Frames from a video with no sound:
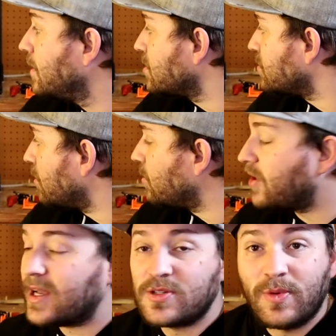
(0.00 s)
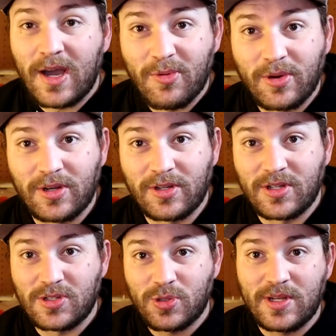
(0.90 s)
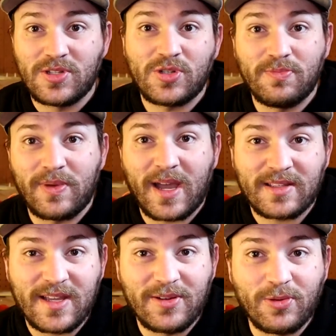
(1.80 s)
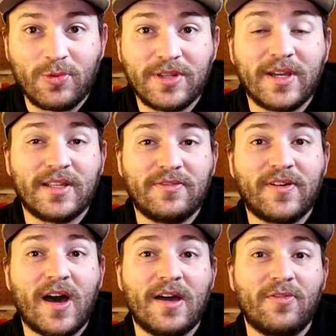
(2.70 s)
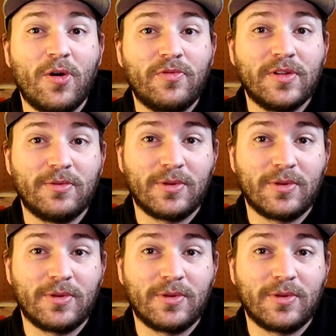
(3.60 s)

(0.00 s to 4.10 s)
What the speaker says: So that's why we're gonna transition back down to 195. Hopefully